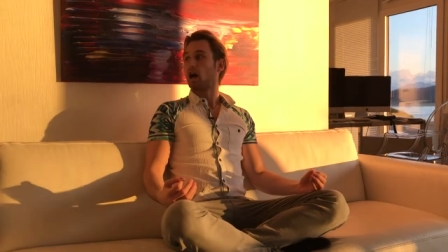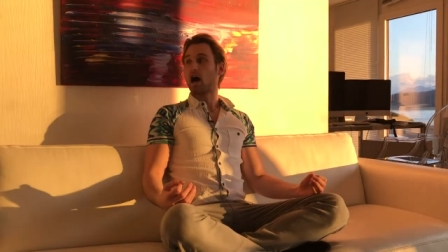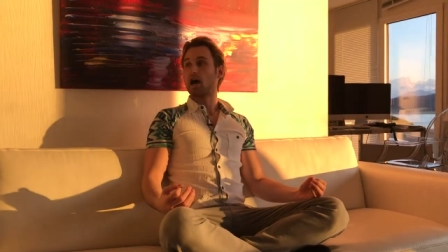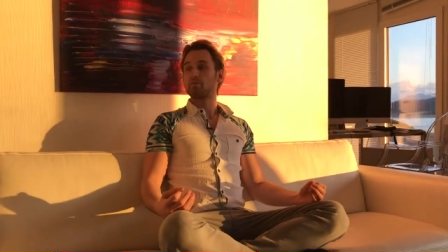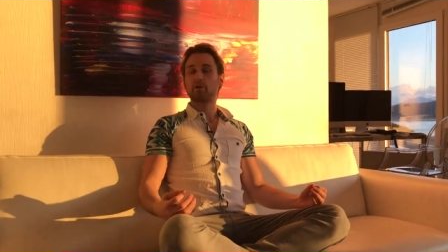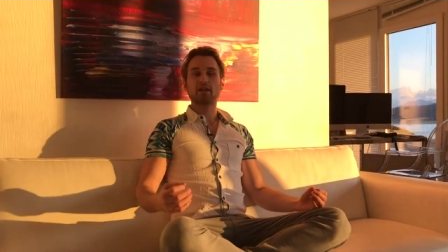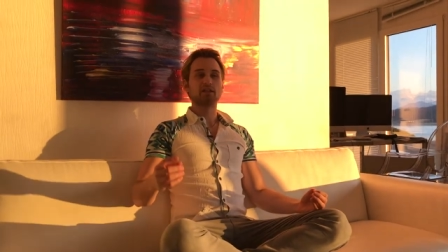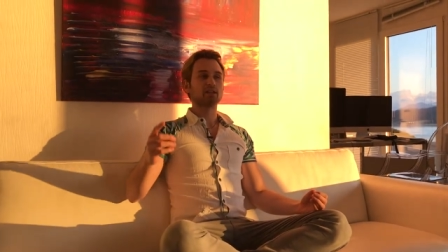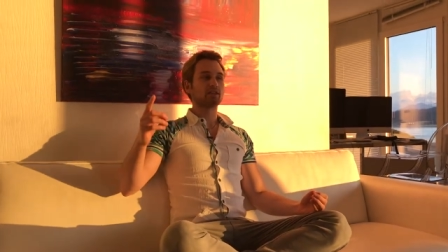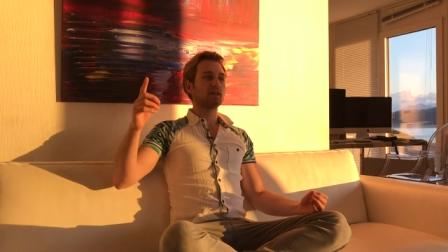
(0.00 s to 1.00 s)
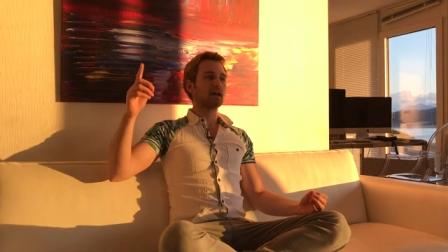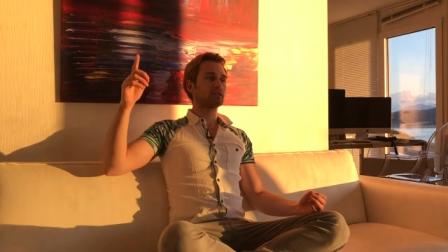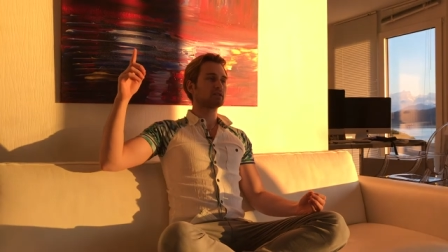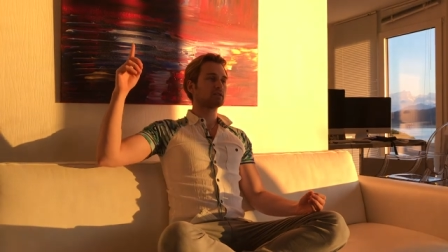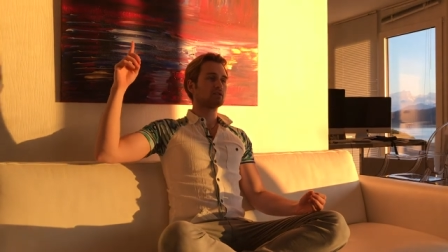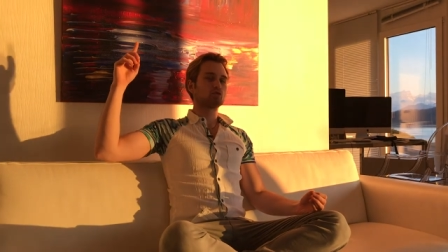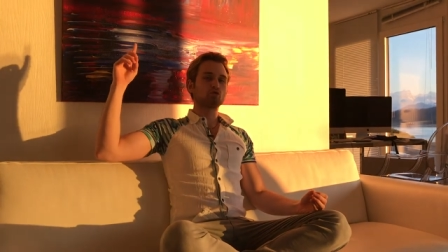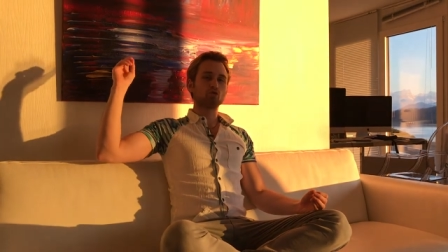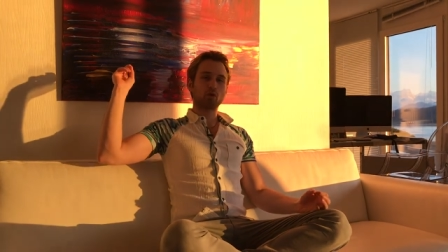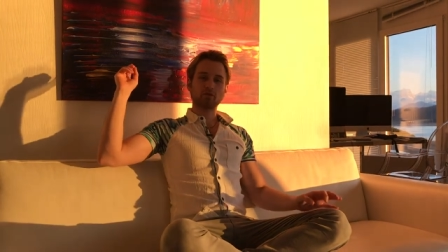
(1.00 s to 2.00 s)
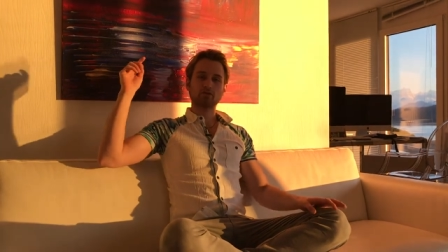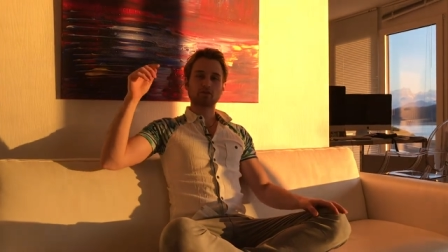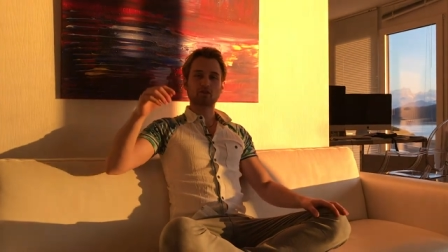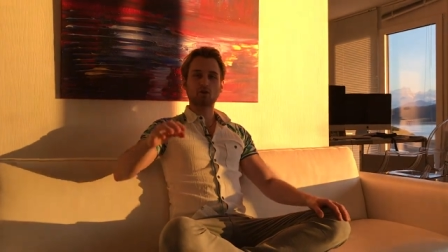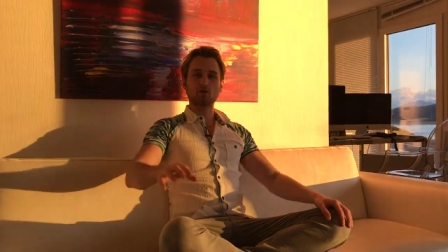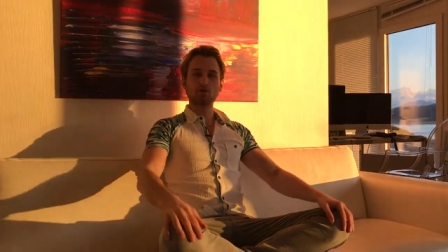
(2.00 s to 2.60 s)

I painted that two months ago.